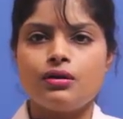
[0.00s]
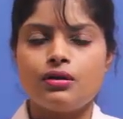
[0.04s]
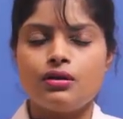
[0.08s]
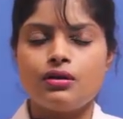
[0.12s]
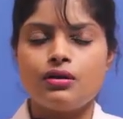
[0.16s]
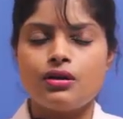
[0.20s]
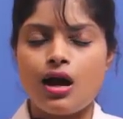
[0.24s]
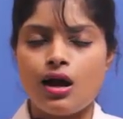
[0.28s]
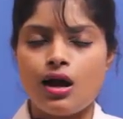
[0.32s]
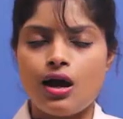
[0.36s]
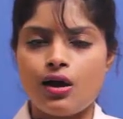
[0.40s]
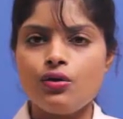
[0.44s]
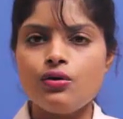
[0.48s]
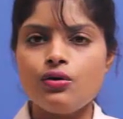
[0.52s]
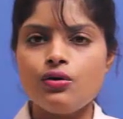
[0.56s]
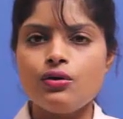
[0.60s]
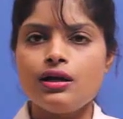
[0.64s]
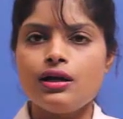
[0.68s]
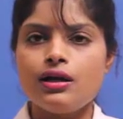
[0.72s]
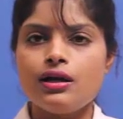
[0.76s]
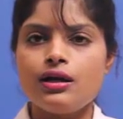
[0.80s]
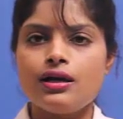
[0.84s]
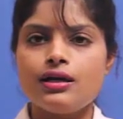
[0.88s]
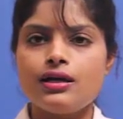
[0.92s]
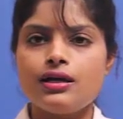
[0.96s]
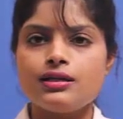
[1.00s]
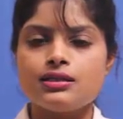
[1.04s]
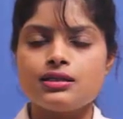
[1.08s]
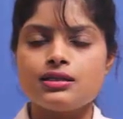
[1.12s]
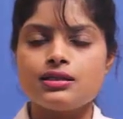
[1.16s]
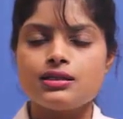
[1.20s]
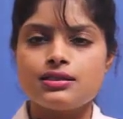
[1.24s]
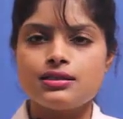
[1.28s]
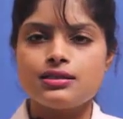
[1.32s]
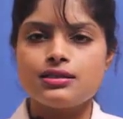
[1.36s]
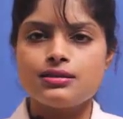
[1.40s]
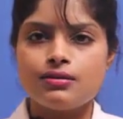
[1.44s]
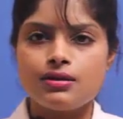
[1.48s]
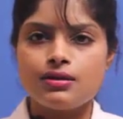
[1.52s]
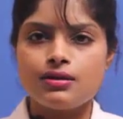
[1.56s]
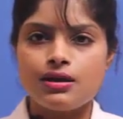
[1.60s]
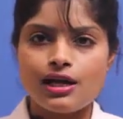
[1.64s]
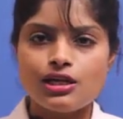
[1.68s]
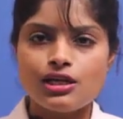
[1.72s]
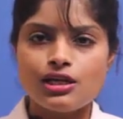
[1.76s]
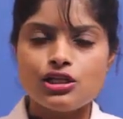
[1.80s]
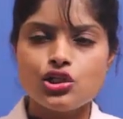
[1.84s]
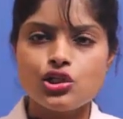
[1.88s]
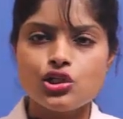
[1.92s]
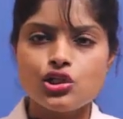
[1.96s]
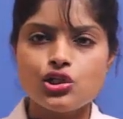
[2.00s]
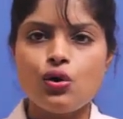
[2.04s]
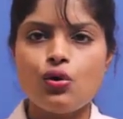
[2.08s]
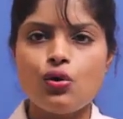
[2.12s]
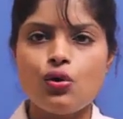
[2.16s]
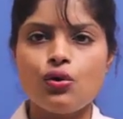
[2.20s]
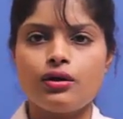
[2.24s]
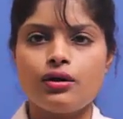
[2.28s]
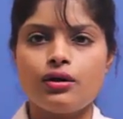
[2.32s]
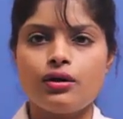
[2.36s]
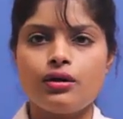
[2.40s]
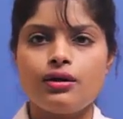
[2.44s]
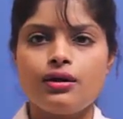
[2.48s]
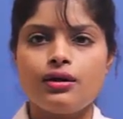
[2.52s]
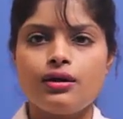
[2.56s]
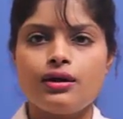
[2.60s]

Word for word: Now, it is ensured